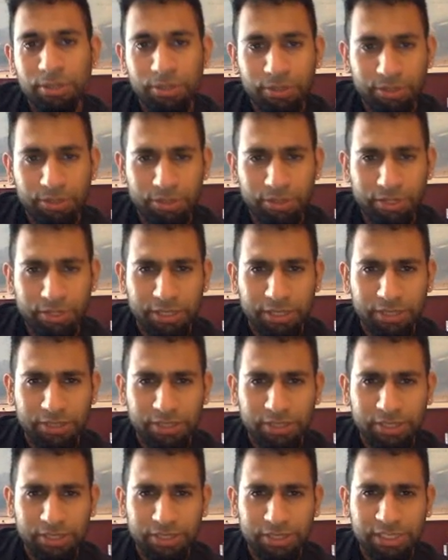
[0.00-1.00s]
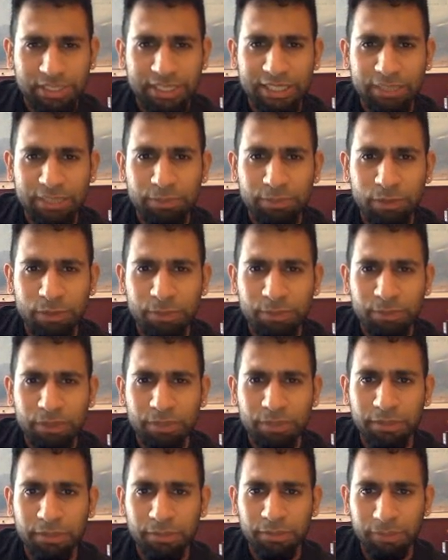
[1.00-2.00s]
Okay, so this check is popping up
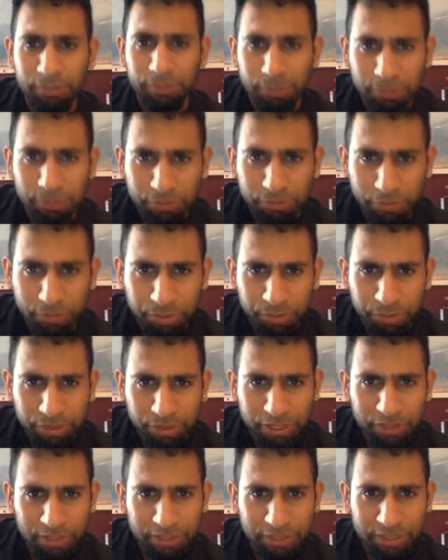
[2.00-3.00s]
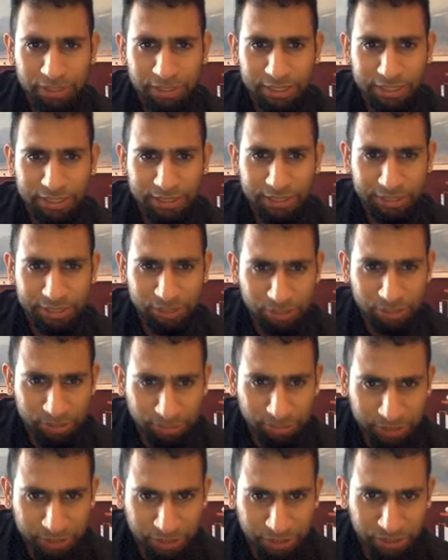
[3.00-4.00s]
at me, but before we look at that, let's do this
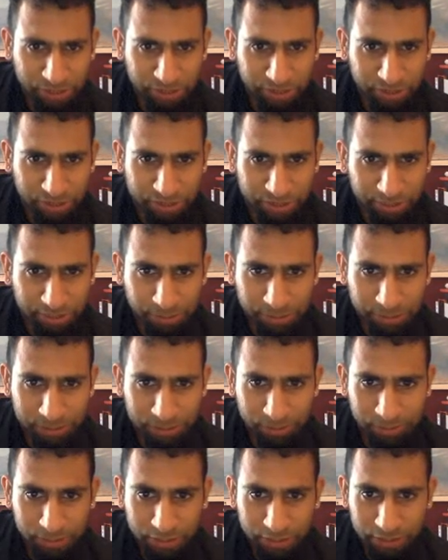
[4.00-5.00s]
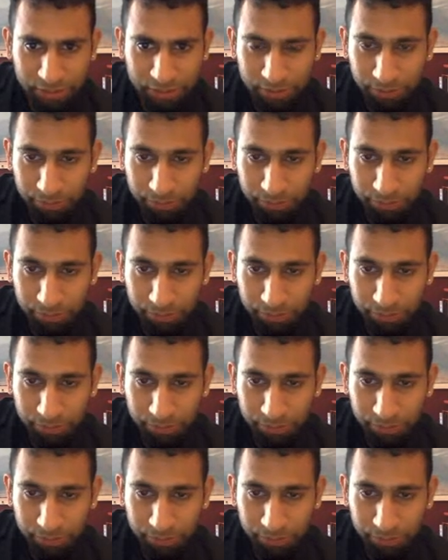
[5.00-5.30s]
material because it's a messy position.